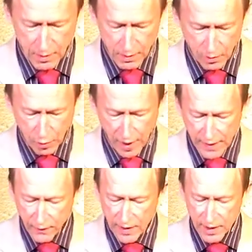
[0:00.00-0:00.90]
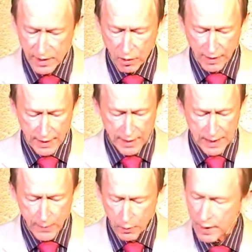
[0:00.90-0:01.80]
Creativeness is only a
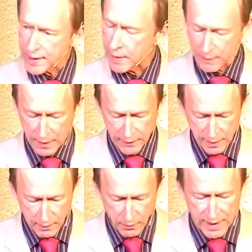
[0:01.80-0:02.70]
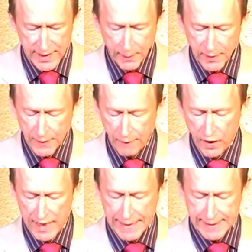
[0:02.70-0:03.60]
deeper receptive,
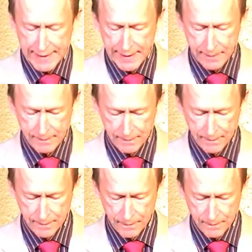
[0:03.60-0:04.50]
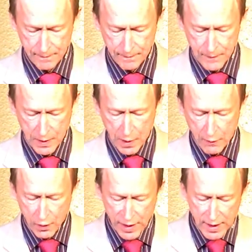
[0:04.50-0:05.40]
receptiveness. For
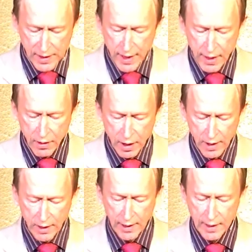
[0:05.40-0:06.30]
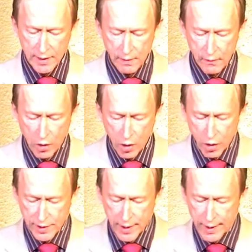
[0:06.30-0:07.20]
the entire contents of all
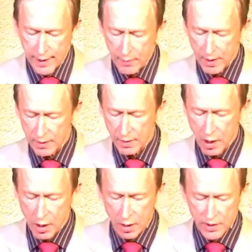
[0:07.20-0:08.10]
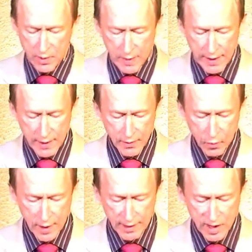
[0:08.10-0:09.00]
time and all space,
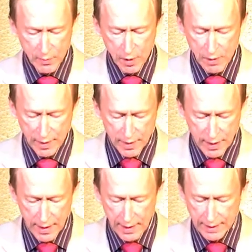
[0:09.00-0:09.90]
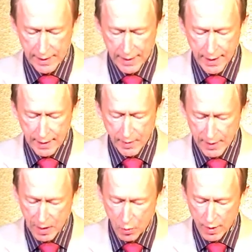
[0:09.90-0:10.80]
while experienced in a time
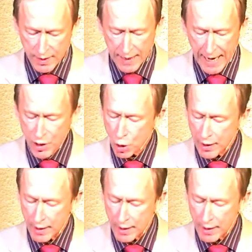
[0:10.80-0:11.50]
sequence, actually